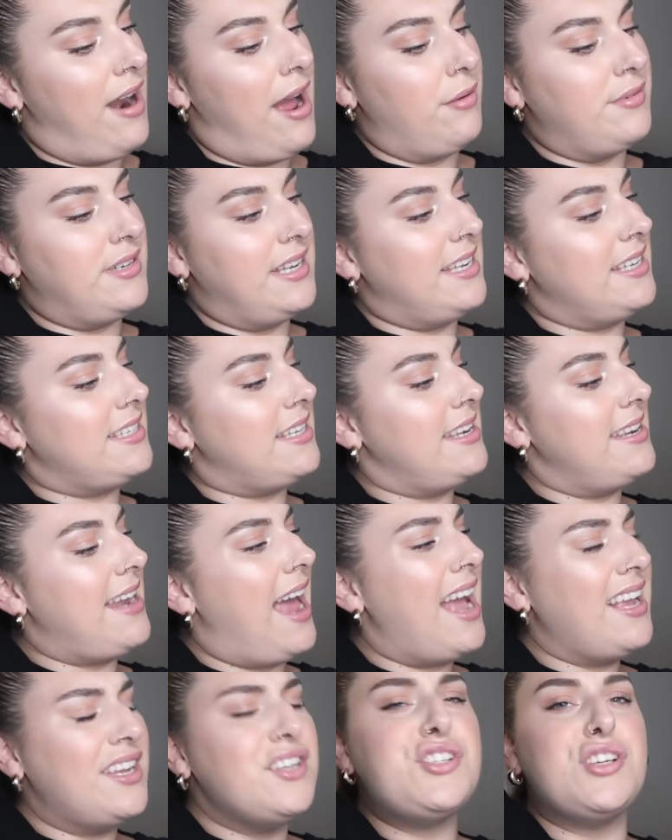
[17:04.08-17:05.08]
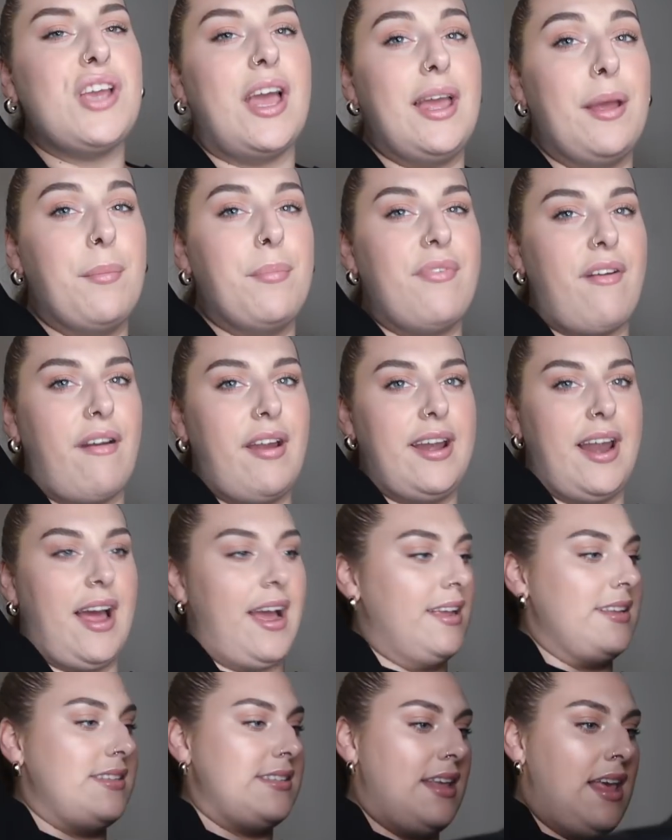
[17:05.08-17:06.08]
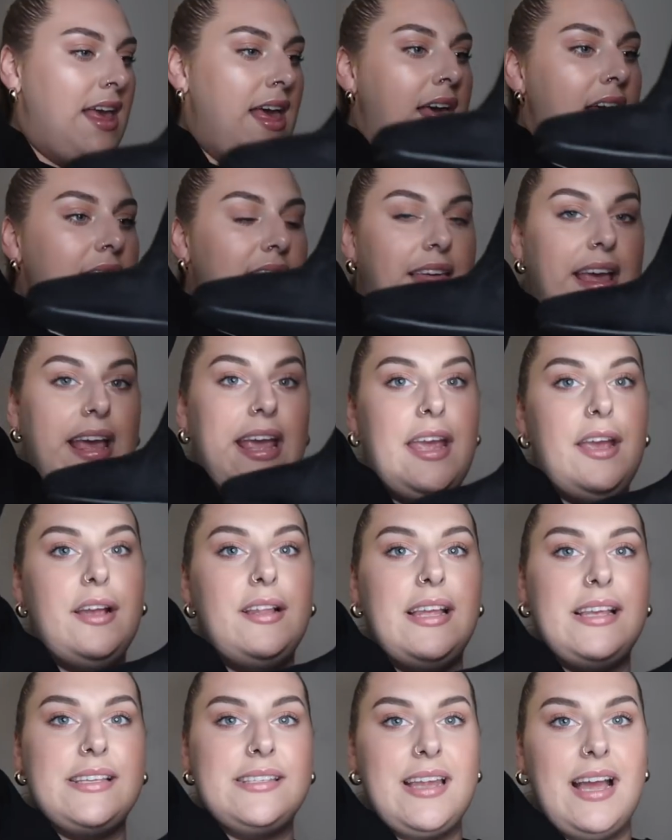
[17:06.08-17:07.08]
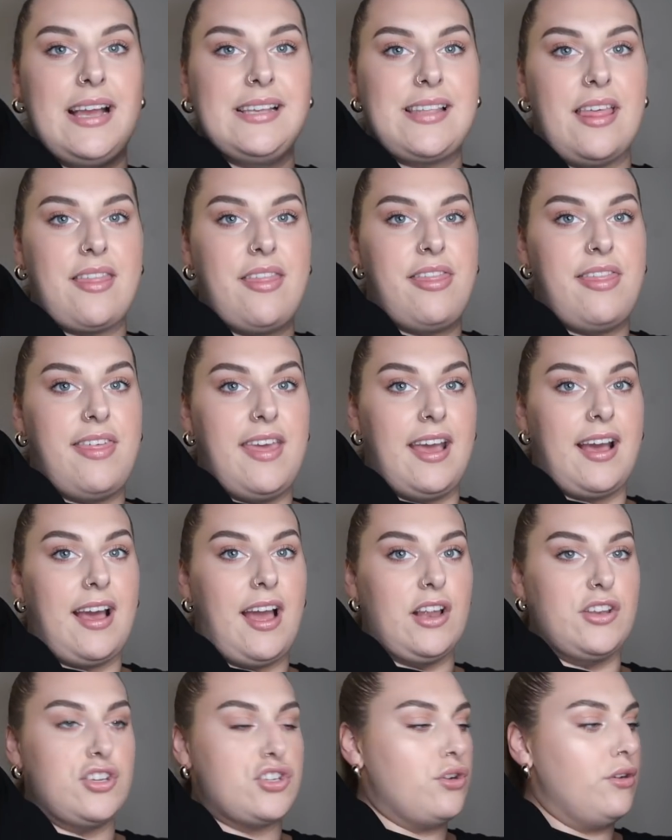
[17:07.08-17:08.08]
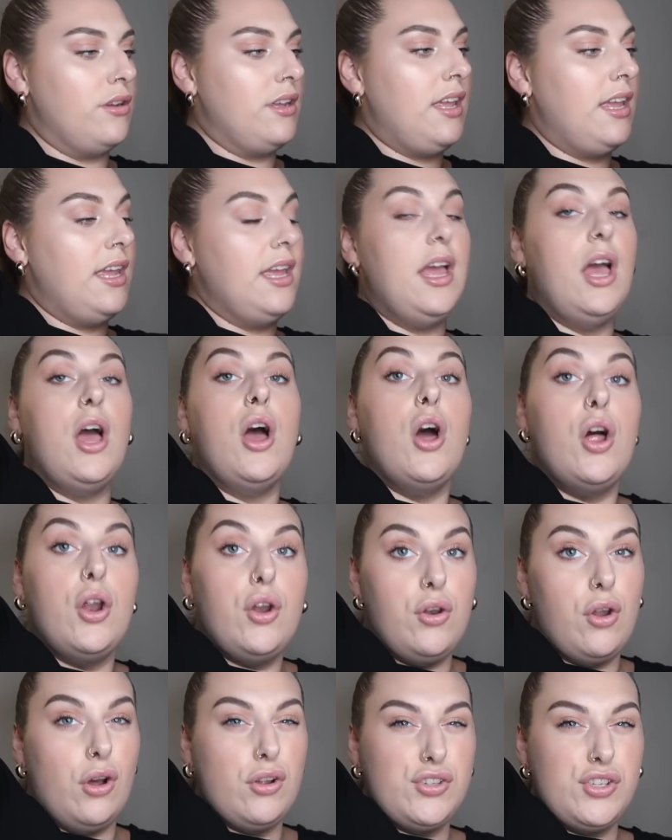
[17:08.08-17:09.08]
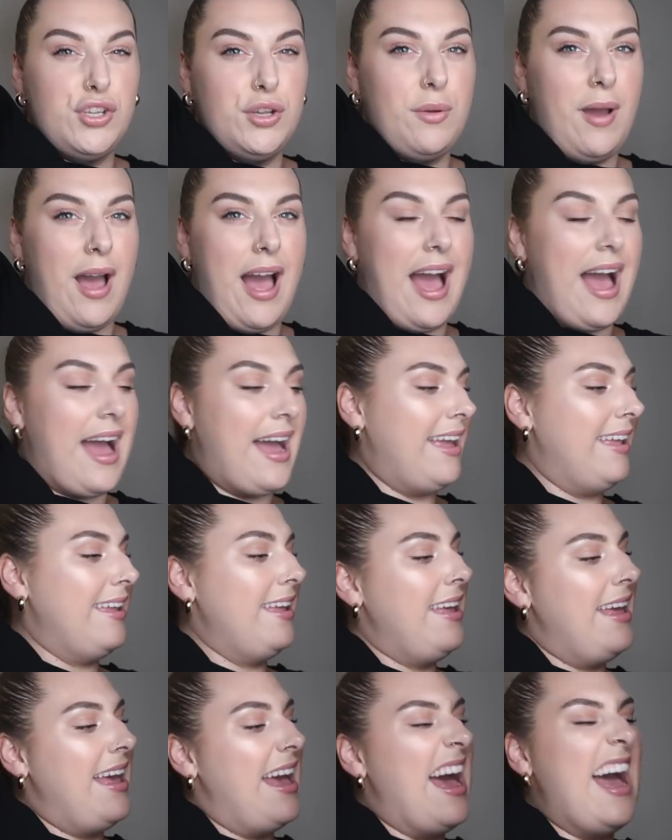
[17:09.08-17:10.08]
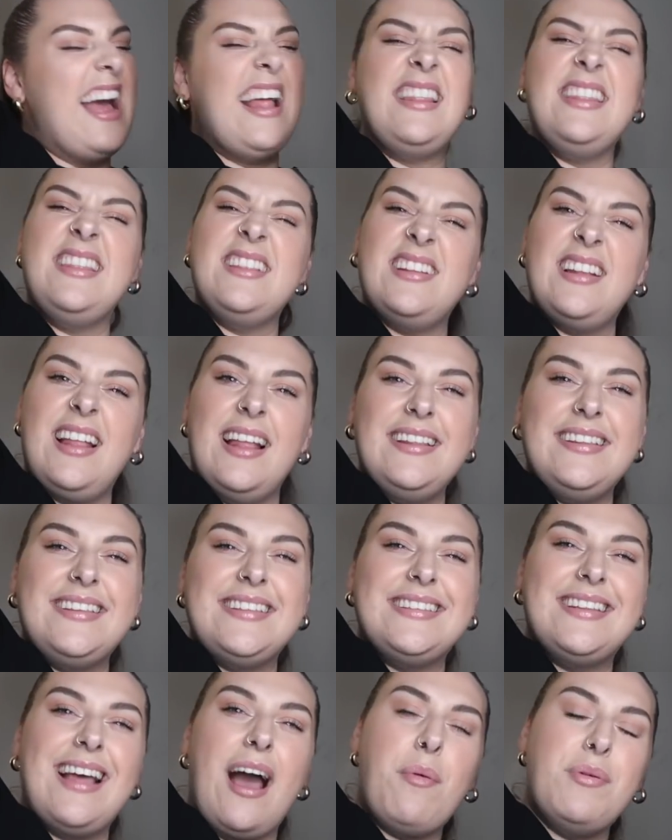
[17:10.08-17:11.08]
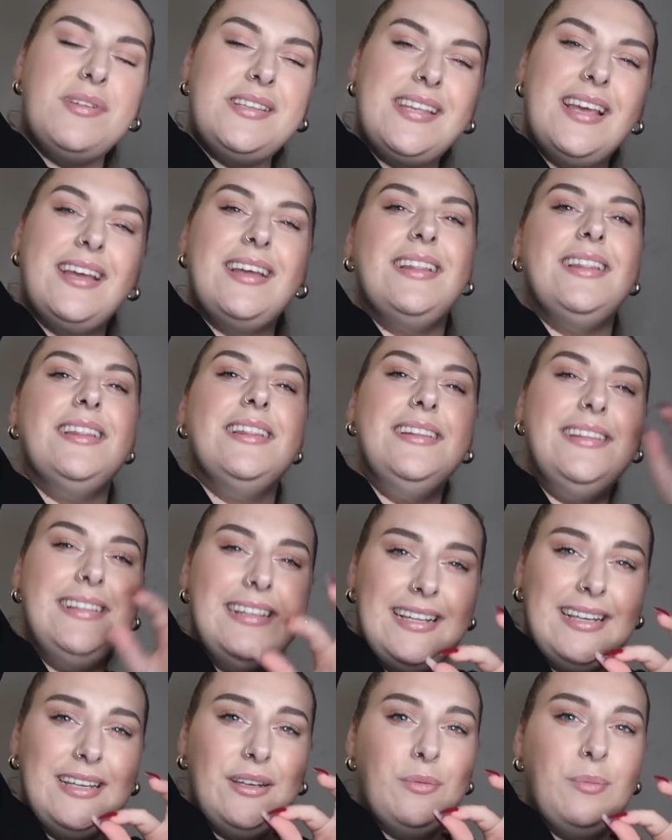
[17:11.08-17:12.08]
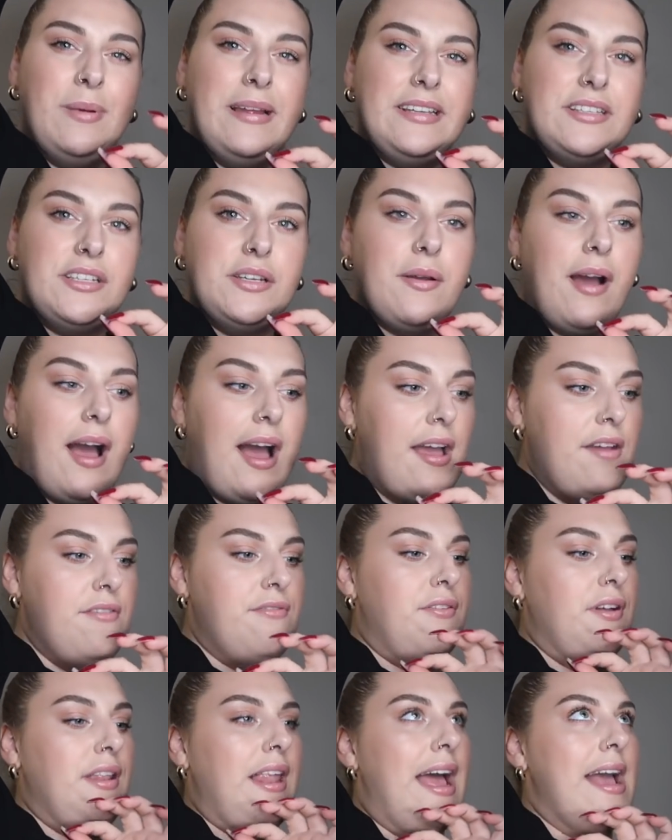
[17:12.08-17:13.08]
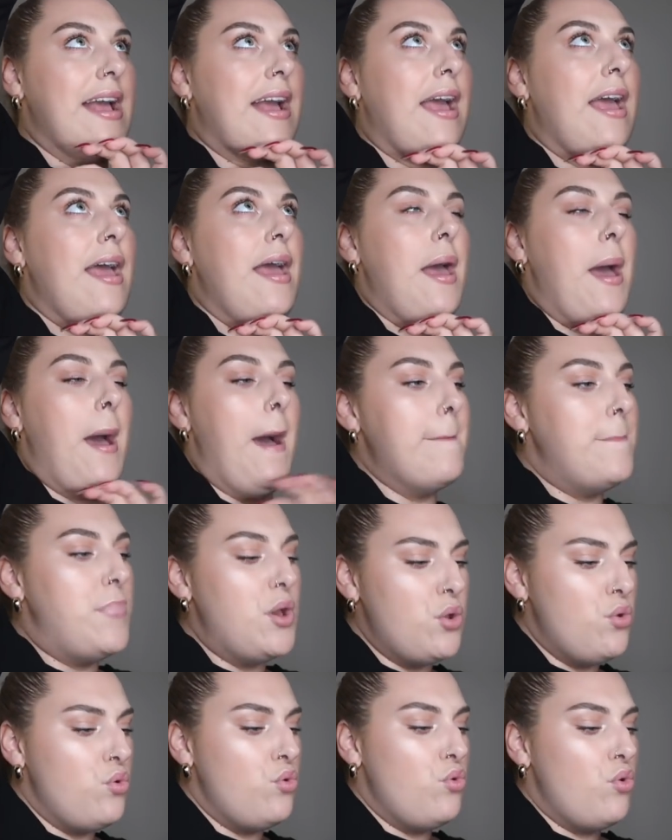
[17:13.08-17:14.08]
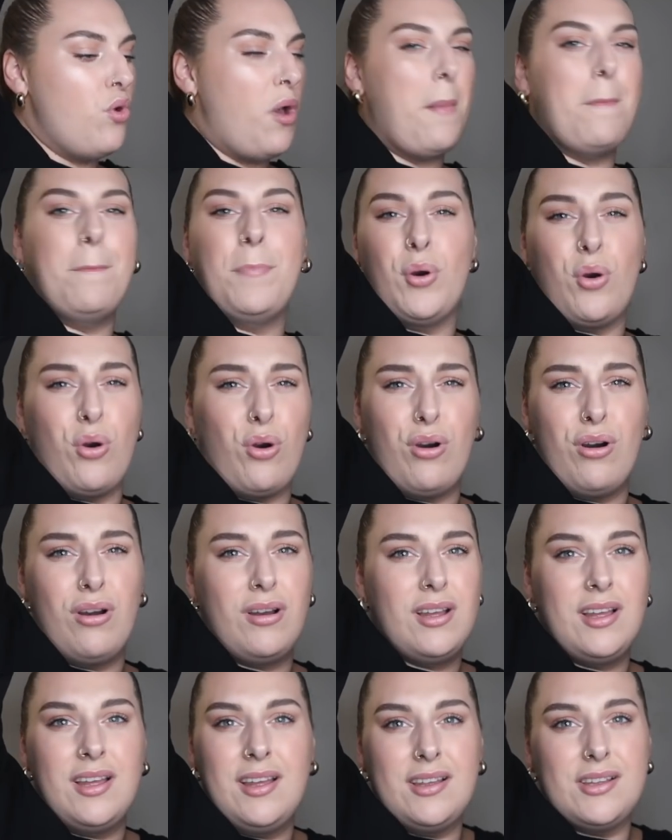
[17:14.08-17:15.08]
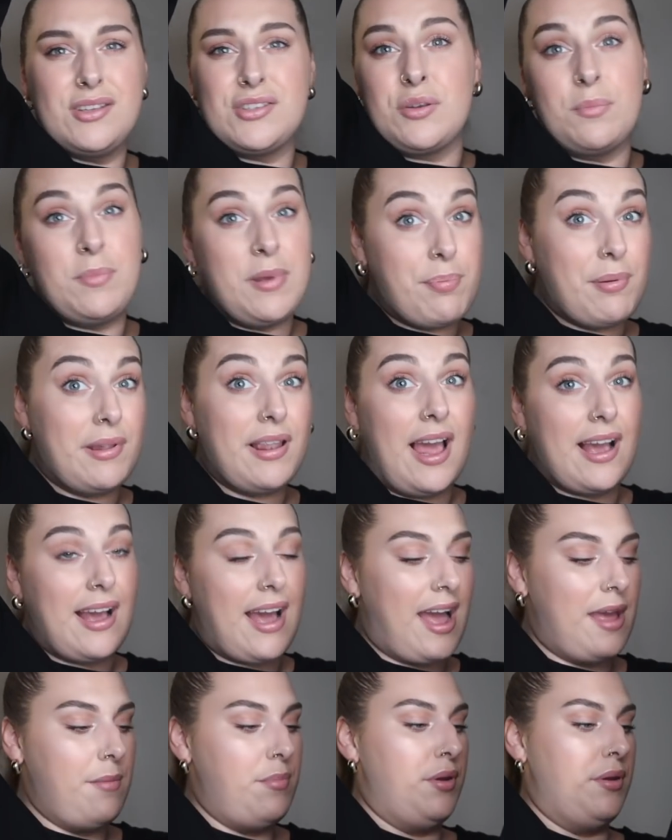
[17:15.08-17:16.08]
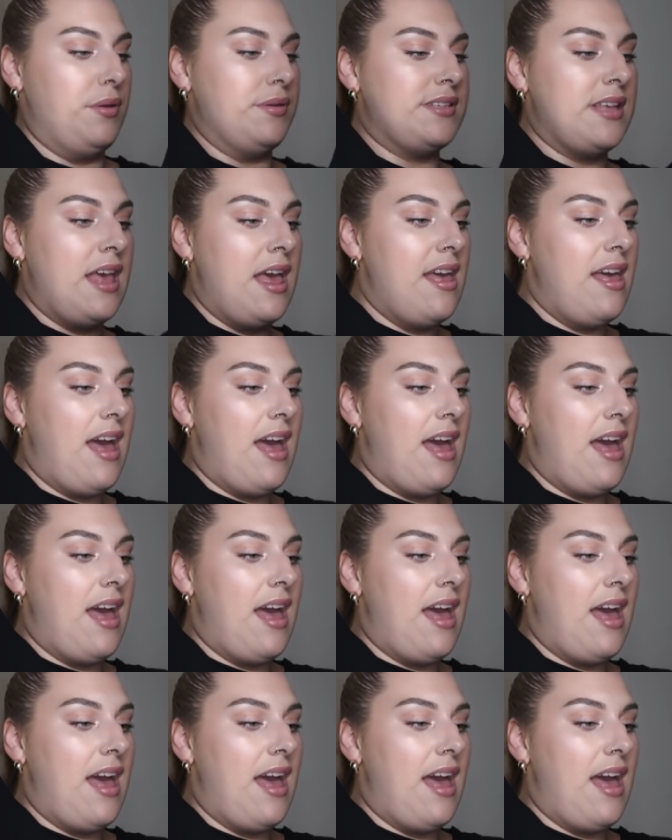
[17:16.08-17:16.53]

rounded. It's a nice shape, very nice. The heel is nice and thick and chunky, not too high. I would say a little bit too high for like a boot, but some people like high boots.